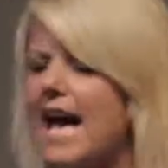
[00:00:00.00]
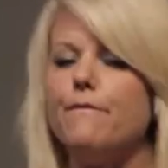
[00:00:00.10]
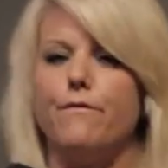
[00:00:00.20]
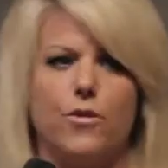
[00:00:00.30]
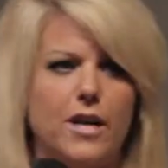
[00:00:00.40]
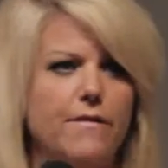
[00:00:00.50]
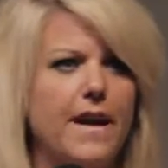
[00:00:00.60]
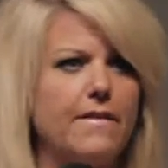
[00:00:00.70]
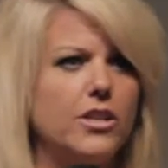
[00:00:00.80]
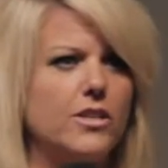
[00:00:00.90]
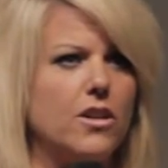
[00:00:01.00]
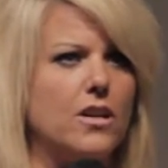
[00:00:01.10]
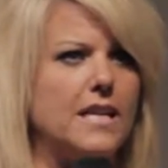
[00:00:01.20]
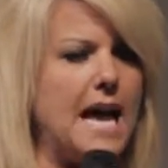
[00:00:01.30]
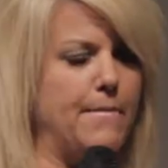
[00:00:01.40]
I'm 45 years
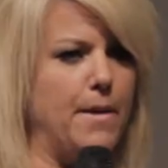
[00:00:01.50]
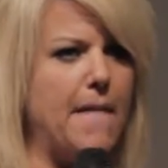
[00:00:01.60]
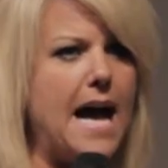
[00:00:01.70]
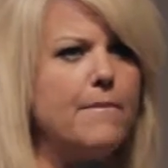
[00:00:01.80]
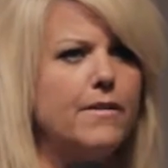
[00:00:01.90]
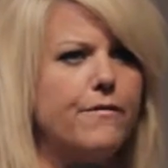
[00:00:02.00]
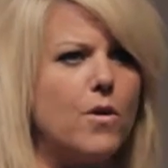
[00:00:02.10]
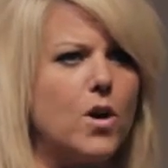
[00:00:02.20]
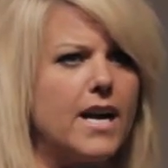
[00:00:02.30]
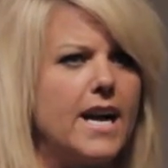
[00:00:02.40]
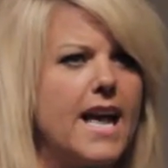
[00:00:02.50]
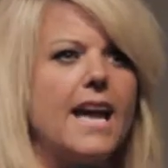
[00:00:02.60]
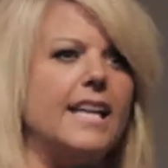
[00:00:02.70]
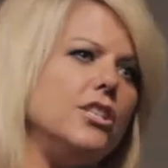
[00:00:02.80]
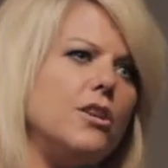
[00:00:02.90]
old, I'm a mom of 4,
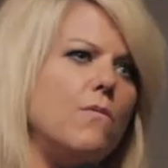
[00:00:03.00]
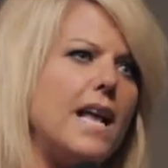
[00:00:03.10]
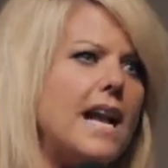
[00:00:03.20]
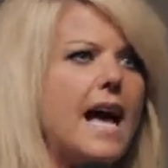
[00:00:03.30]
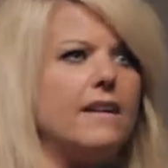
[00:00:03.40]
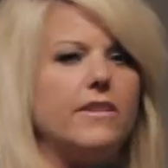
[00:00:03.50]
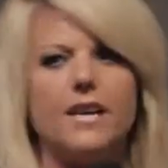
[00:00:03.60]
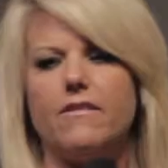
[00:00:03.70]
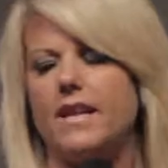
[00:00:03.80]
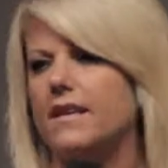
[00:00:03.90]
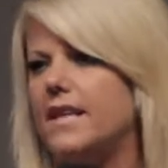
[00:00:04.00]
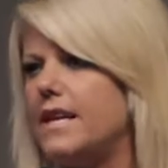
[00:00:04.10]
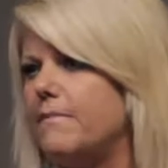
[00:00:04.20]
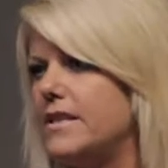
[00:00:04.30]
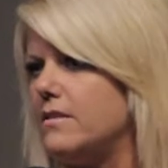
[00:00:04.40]
and you know what? I don't care what I look
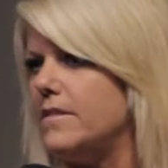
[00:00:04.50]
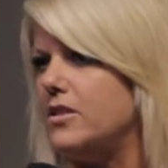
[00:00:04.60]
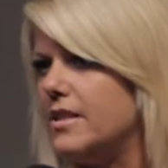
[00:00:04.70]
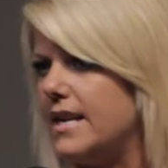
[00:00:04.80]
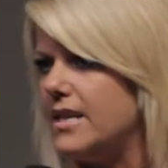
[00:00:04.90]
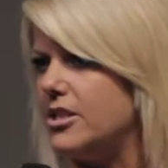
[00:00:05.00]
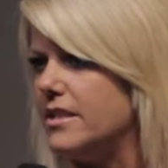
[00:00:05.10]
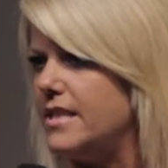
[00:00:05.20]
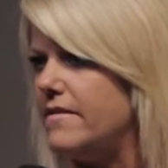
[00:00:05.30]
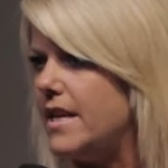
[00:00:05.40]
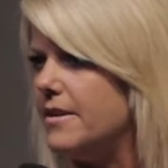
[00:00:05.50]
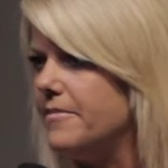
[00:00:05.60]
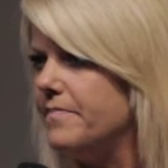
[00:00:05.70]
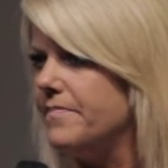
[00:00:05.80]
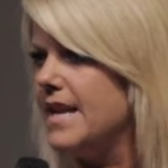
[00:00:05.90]
like in my swimming suit on national TV.
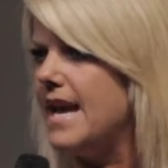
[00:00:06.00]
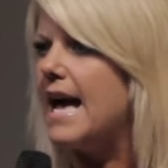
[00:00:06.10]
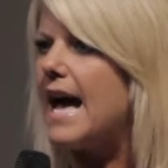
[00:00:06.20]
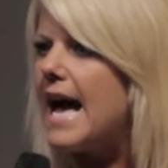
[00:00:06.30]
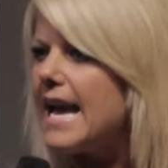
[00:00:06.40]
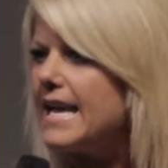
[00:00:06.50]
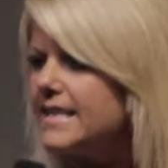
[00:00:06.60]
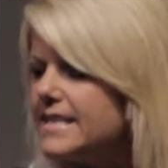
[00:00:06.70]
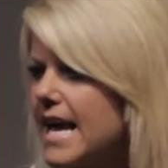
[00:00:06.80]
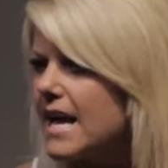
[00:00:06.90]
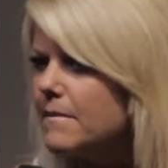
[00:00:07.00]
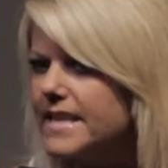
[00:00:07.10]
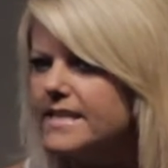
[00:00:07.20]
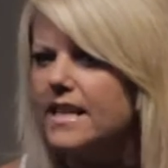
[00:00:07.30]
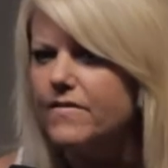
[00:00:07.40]
I had to talk
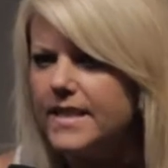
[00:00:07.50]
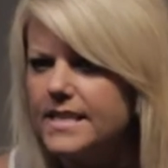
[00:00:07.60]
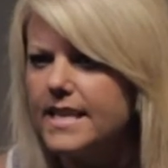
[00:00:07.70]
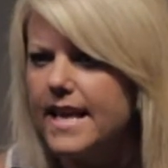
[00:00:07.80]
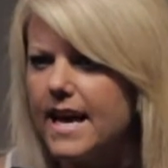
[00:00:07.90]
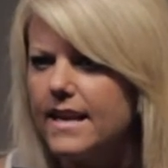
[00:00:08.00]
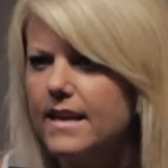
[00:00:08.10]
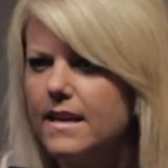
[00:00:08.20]
myself into that.